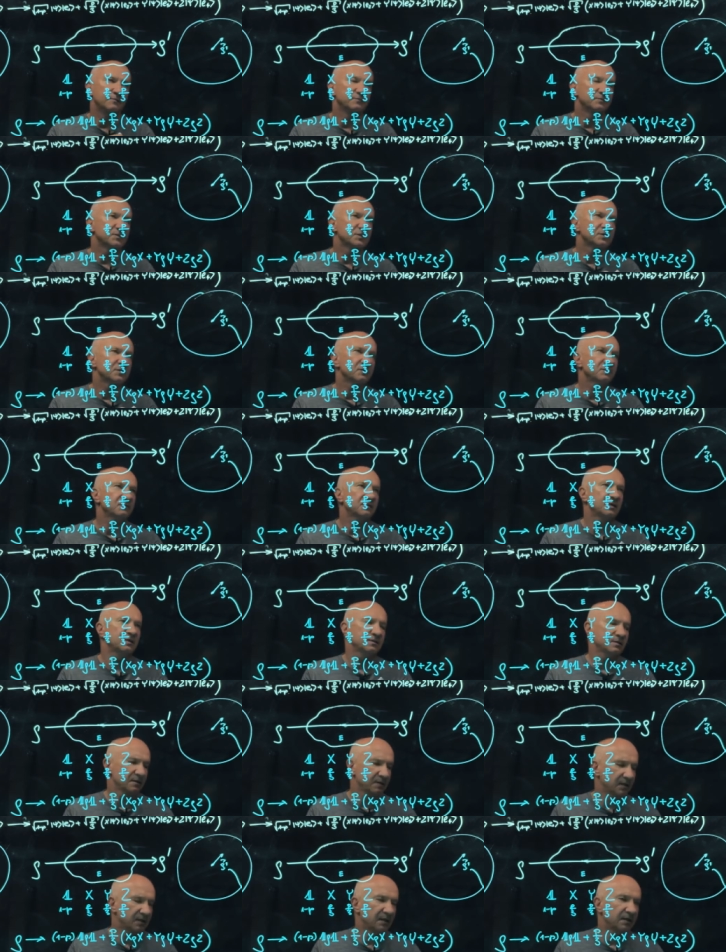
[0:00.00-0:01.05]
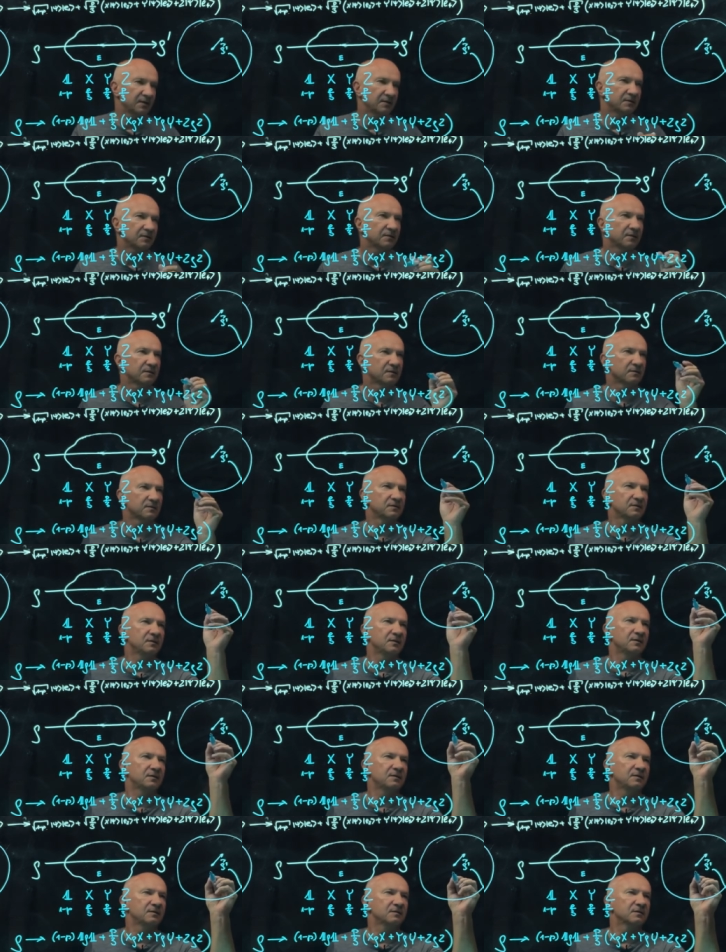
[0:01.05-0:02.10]
So then
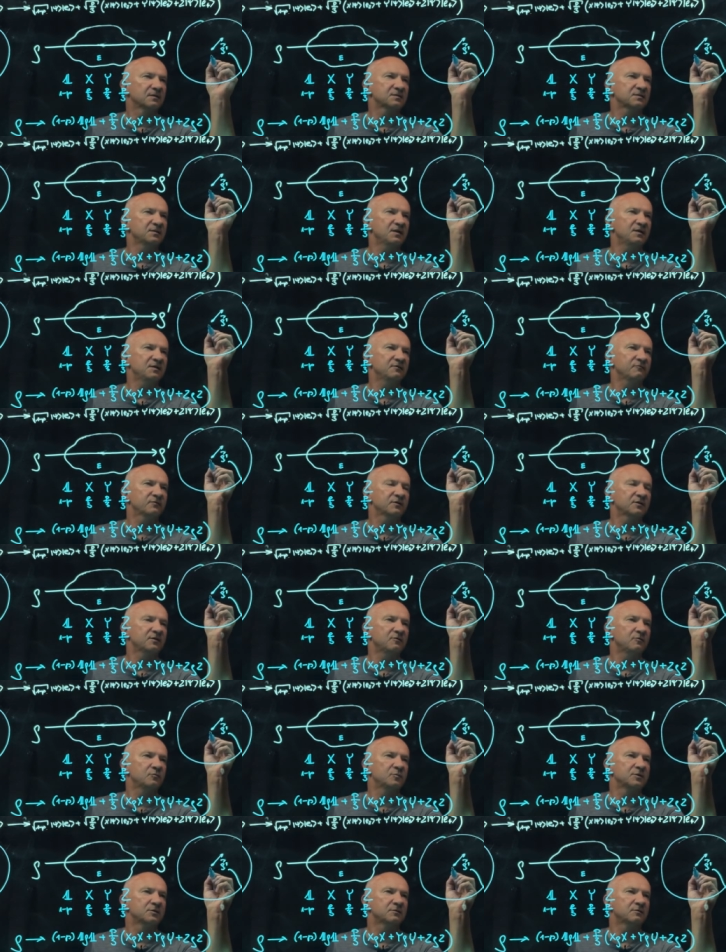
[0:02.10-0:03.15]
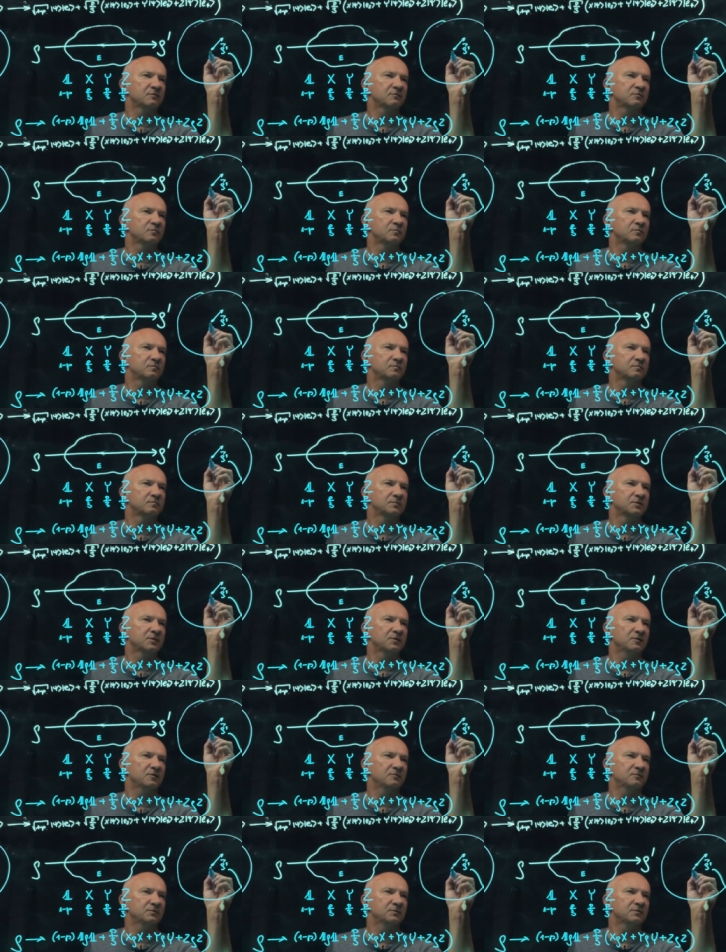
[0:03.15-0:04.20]
the state of the qubit could
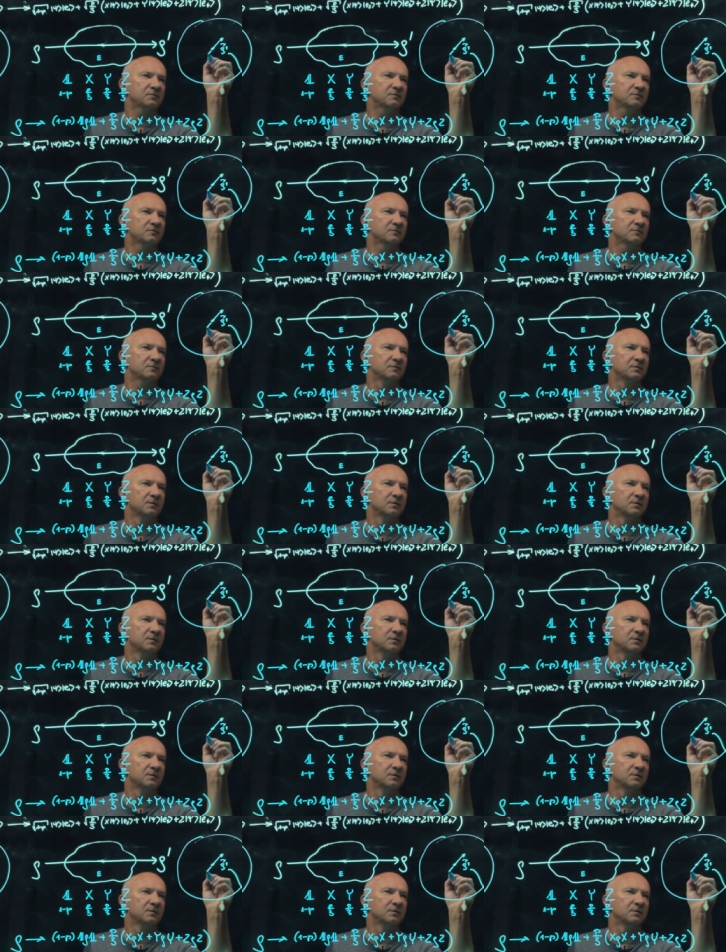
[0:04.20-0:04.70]
go to